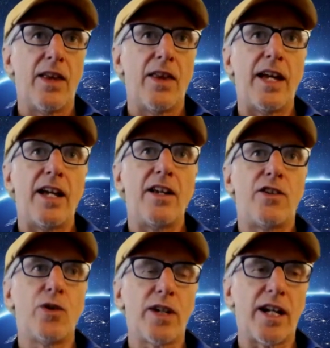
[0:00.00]
they
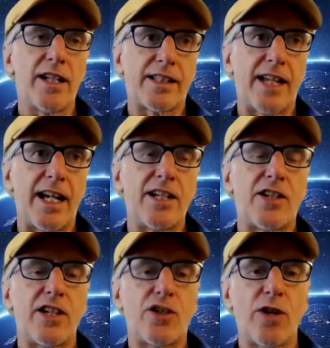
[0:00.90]
do it on stage,
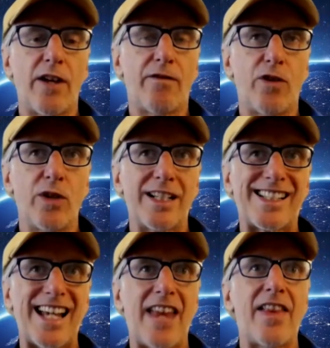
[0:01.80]
they shoot on Fool
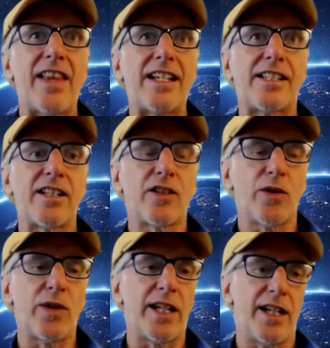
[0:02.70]
Us, and then they still
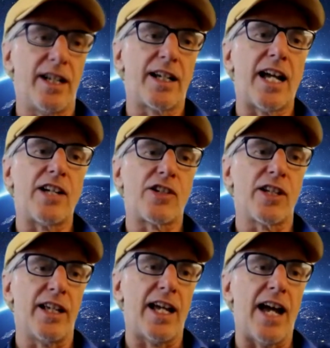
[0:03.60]
do it
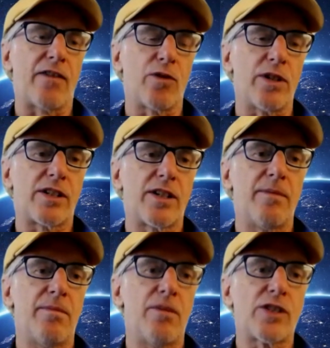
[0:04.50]
occasionally afterwards.
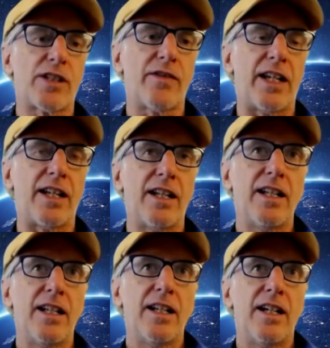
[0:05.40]
Most of it,
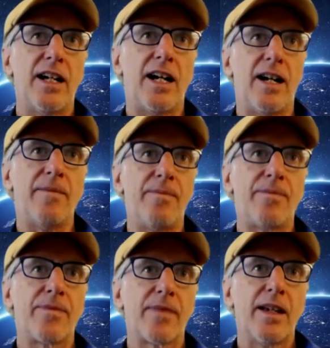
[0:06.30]

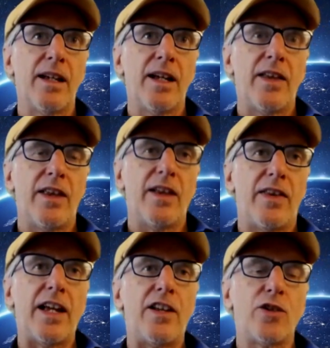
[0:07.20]
um,
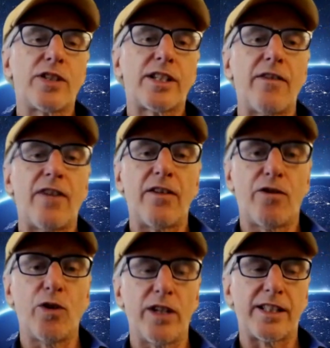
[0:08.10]
they do stuff on
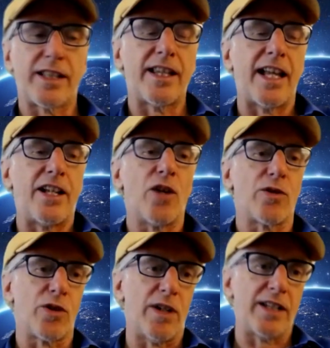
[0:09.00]
Fool Us that they
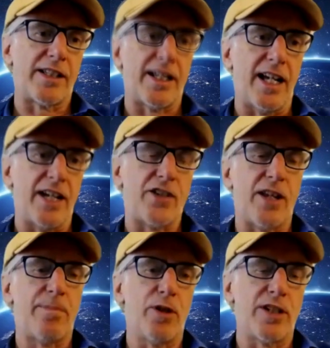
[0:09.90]
don't do on stage.
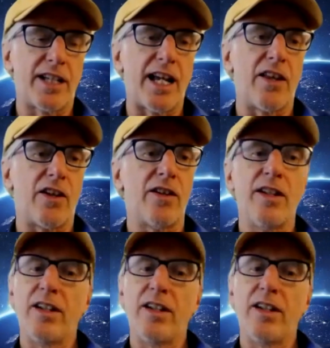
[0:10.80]
They put it together,